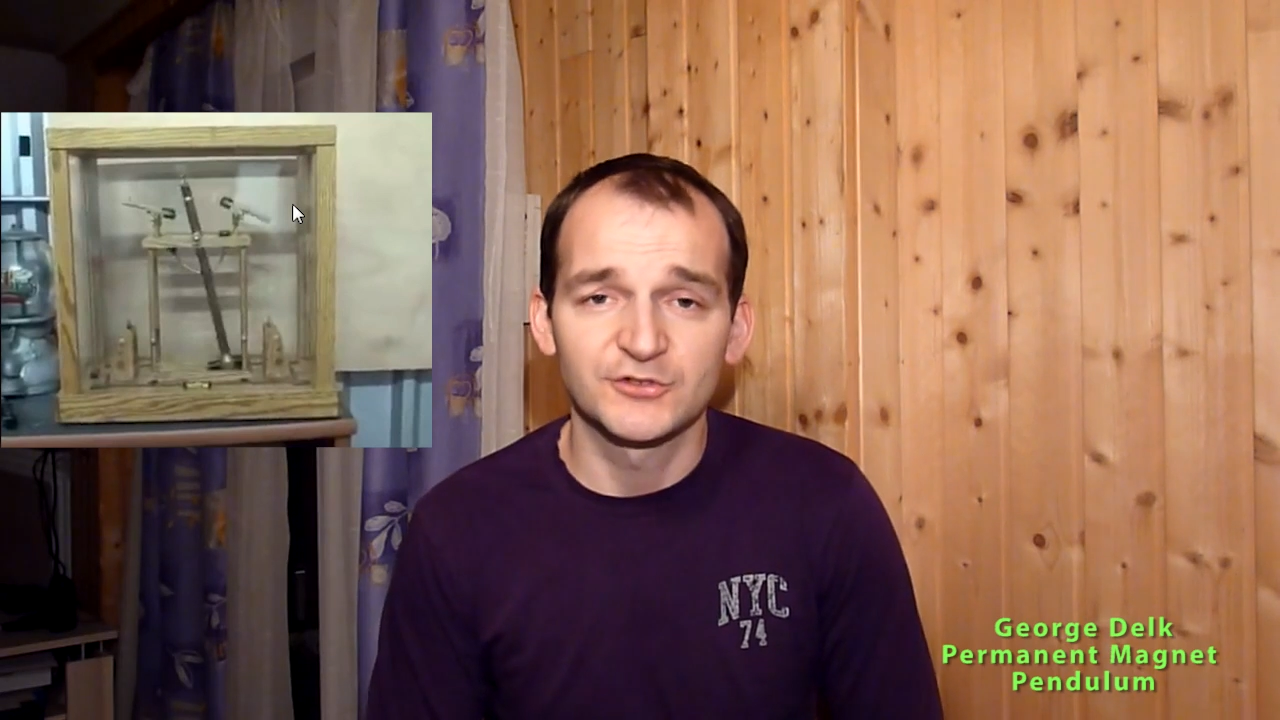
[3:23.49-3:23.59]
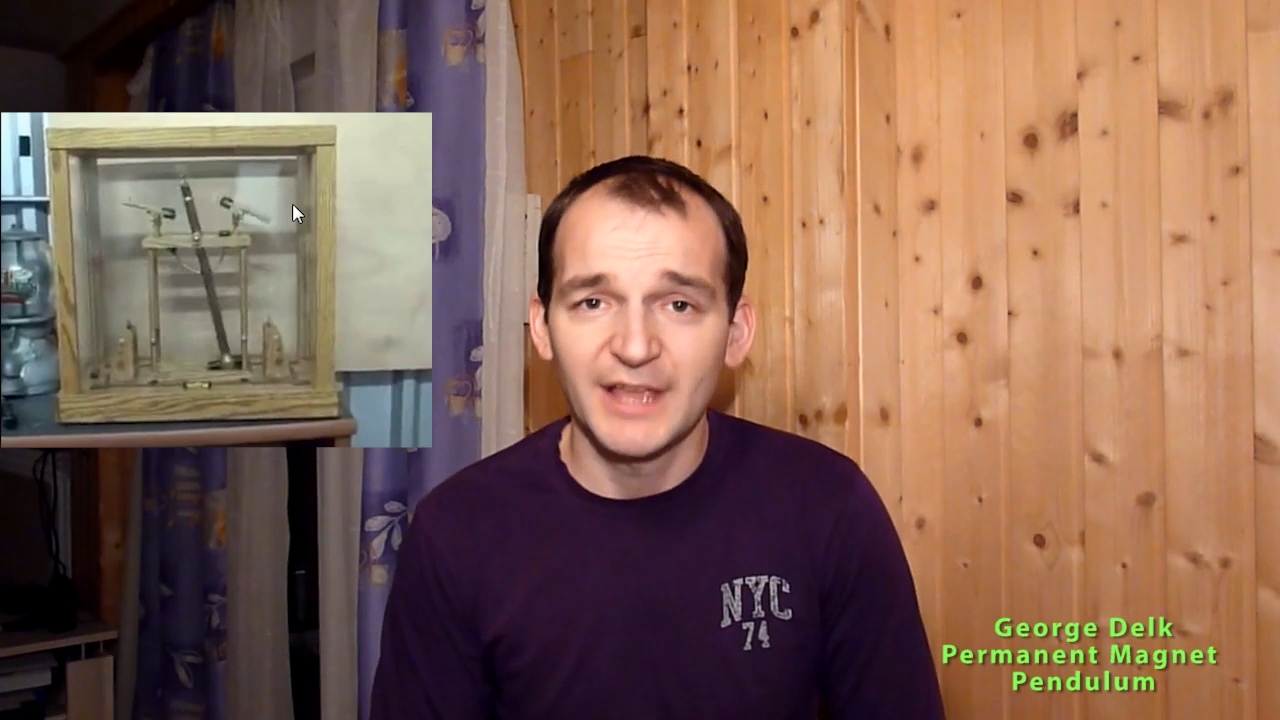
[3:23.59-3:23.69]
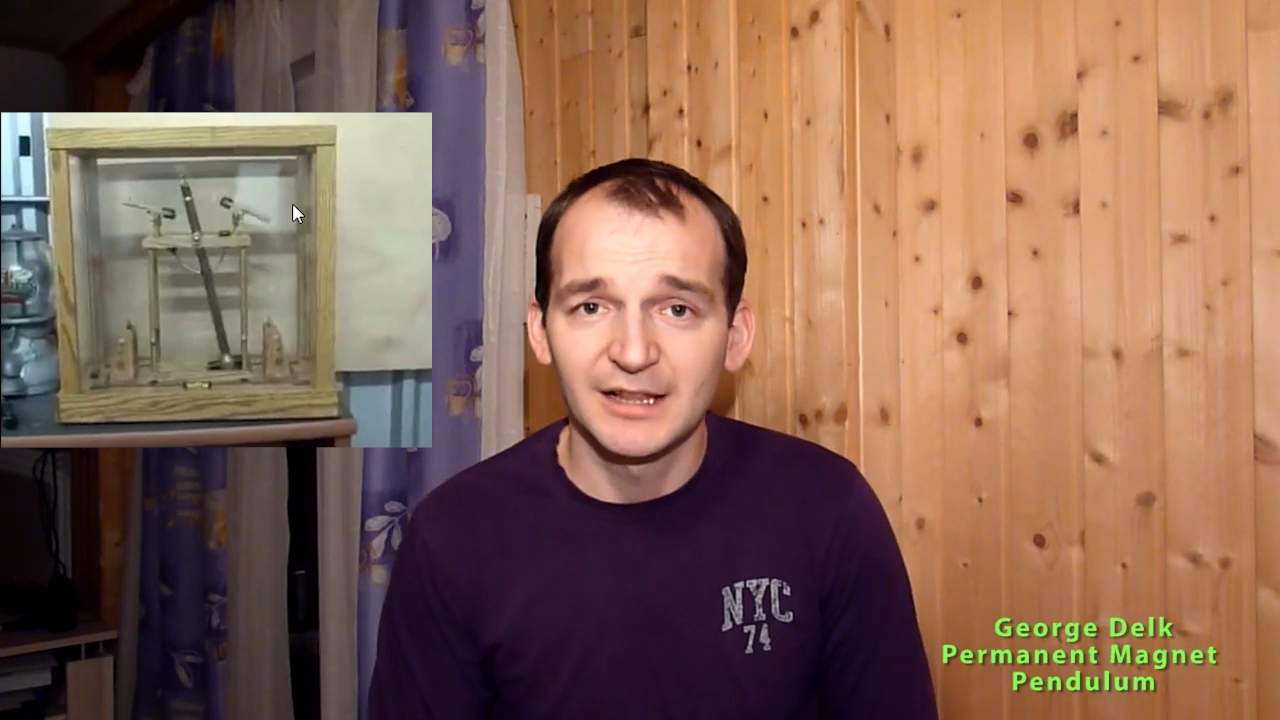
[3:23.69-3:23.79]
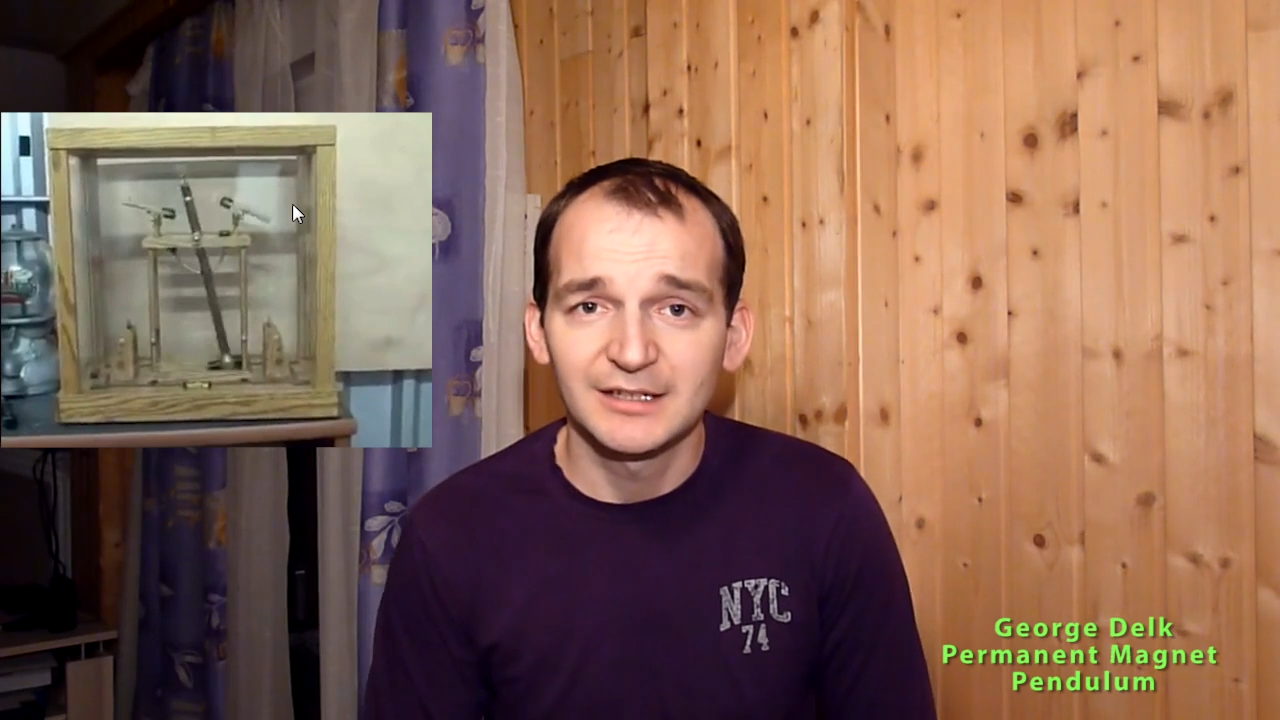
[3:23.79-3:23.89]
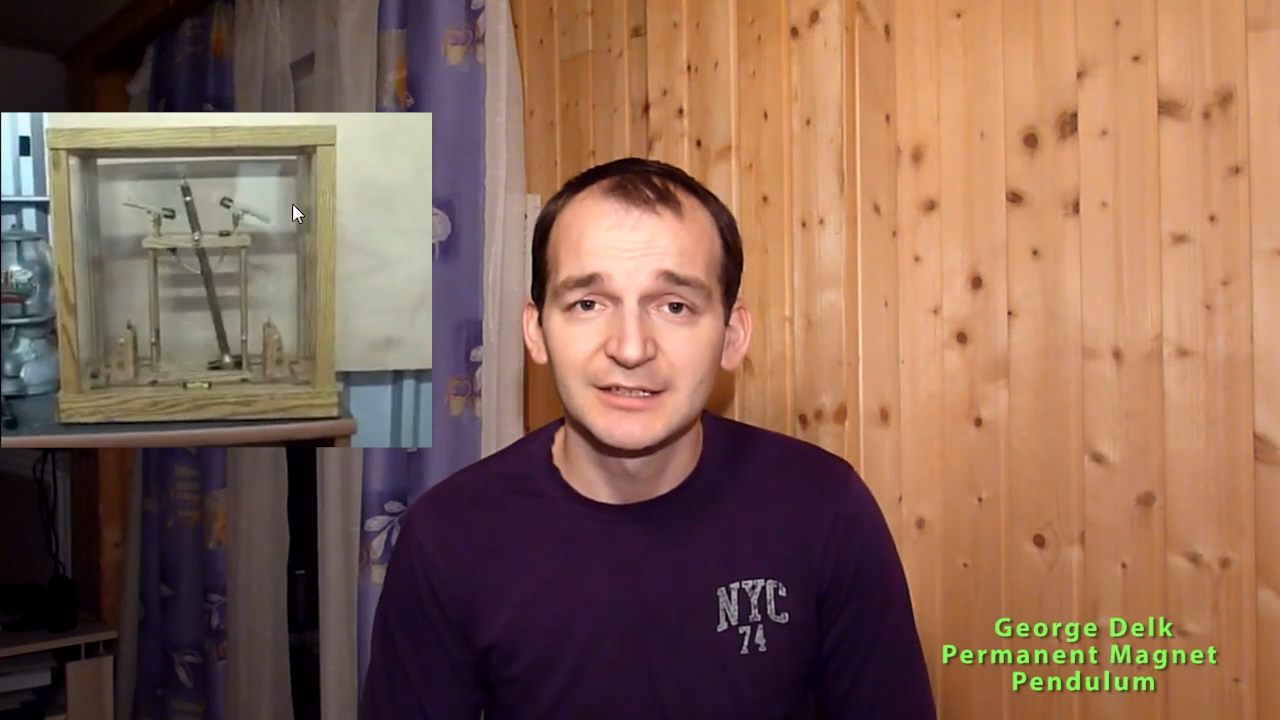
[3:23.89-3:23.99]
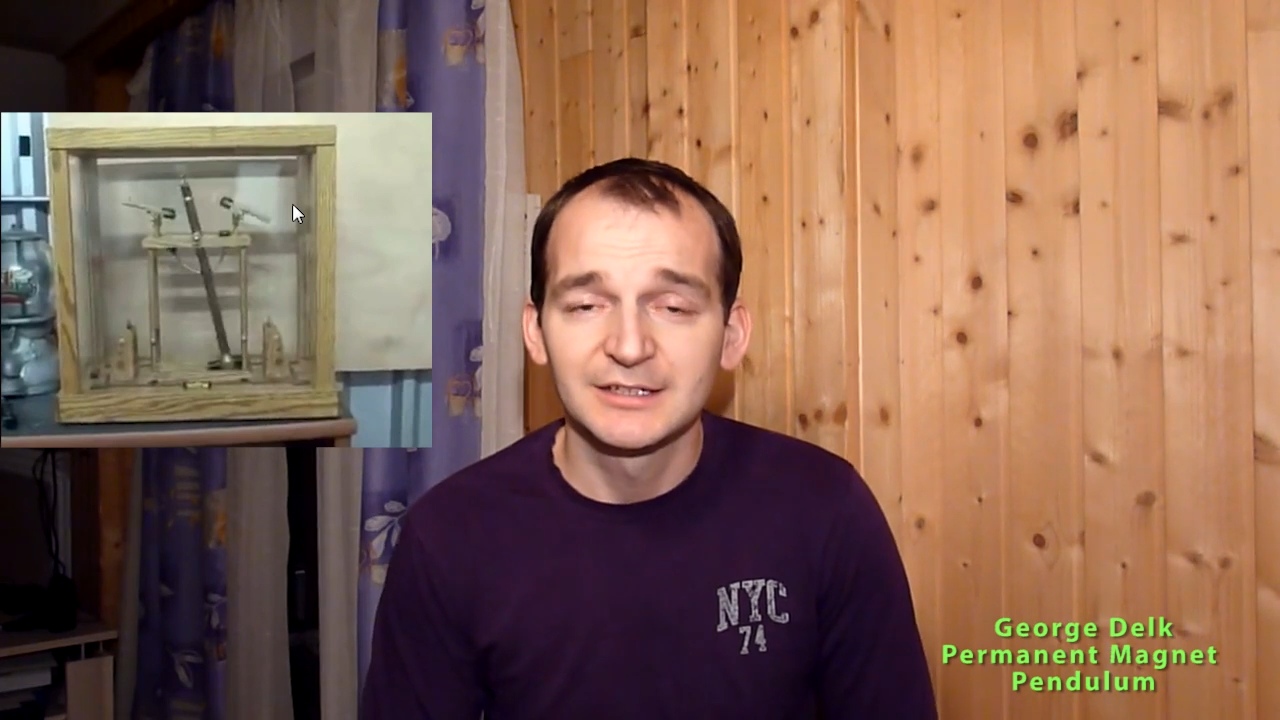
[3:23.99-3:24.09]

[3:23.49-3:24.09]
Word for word: Delk,